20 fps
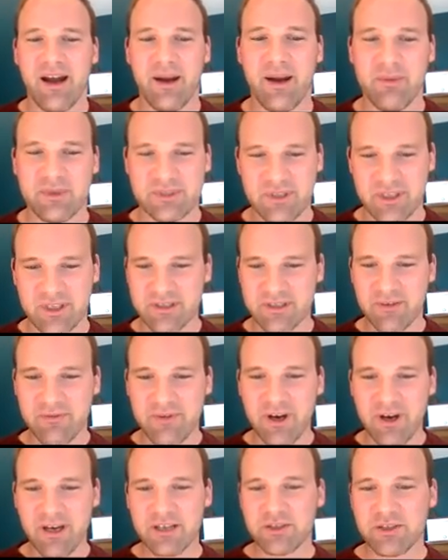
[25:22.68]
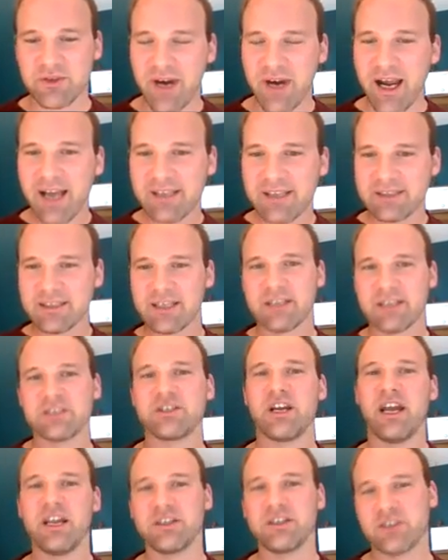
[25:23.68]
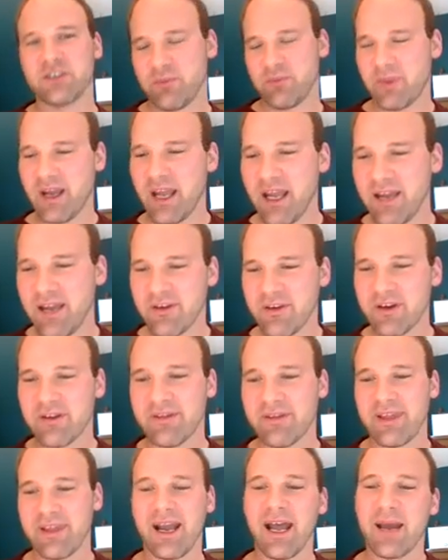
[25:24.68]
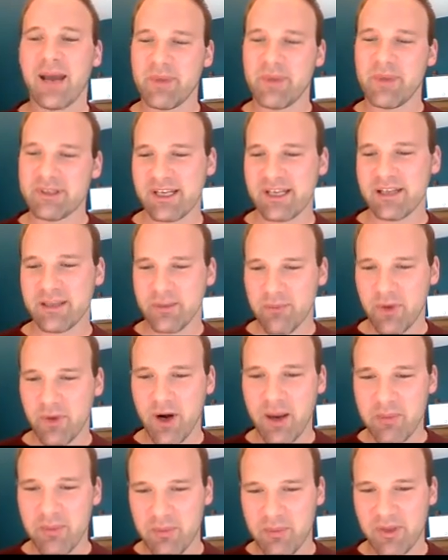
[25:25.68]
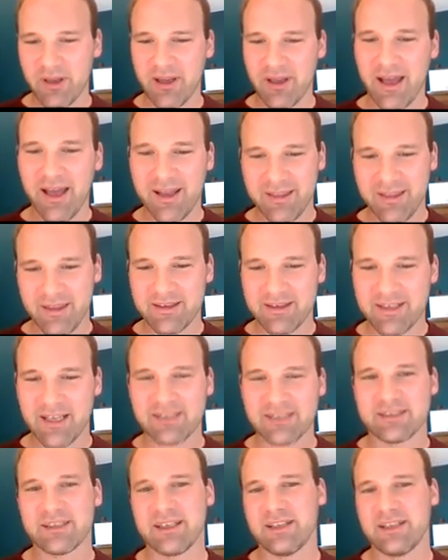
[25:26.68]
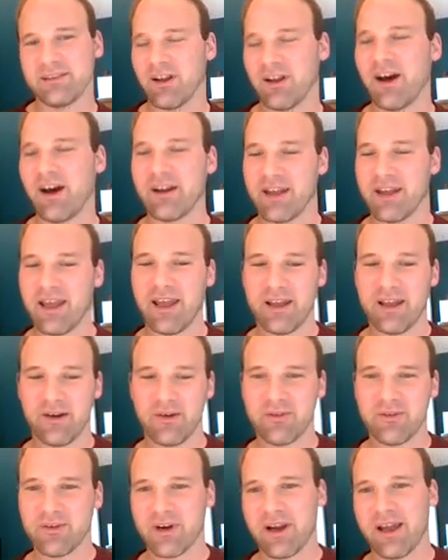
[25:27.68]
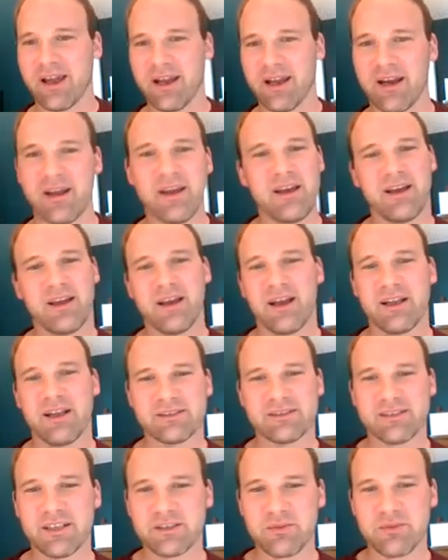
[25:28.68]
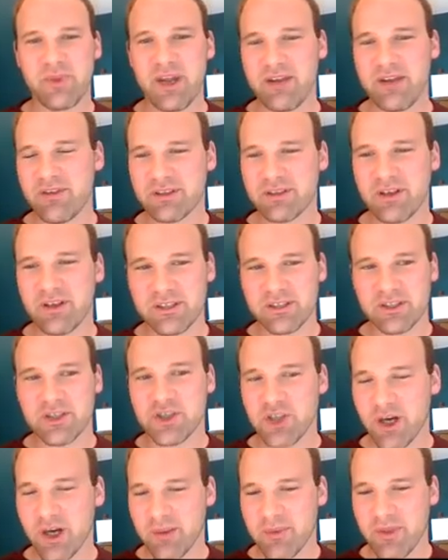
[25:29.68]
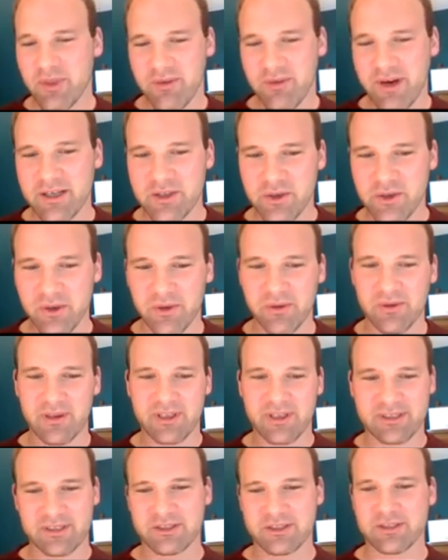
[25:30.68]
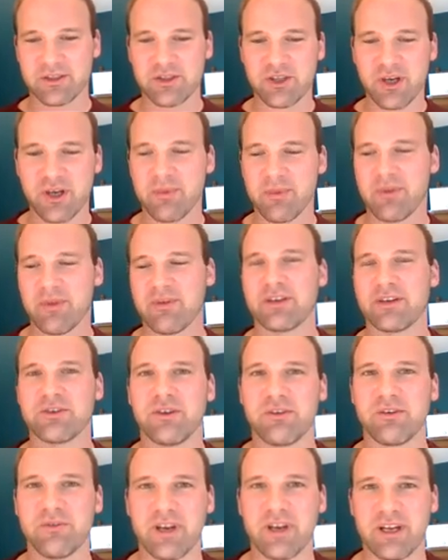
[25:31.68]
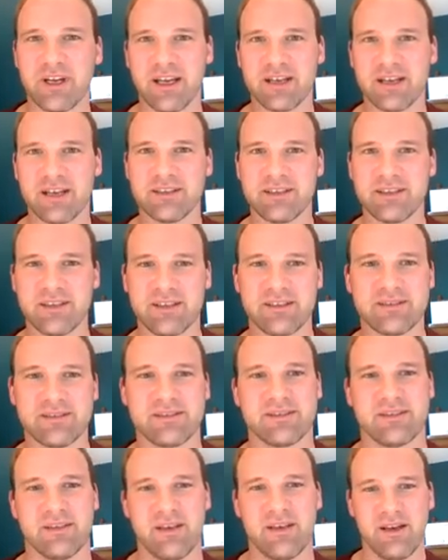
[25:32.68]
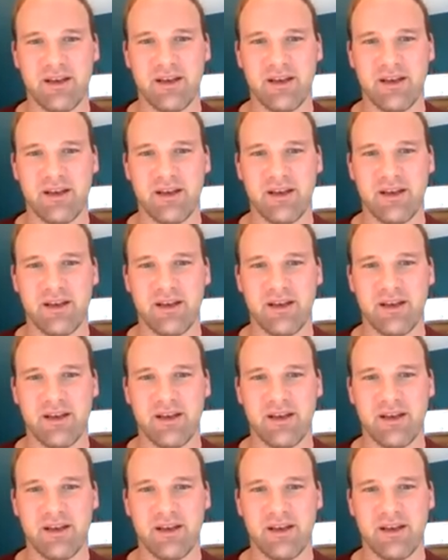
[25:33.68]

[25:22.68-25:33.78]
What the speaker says: And so there's a very drastic change of behavior that happens at the density log n over n. And such behavior is called a sharp threshold. This is a sharp threshold for connectedness.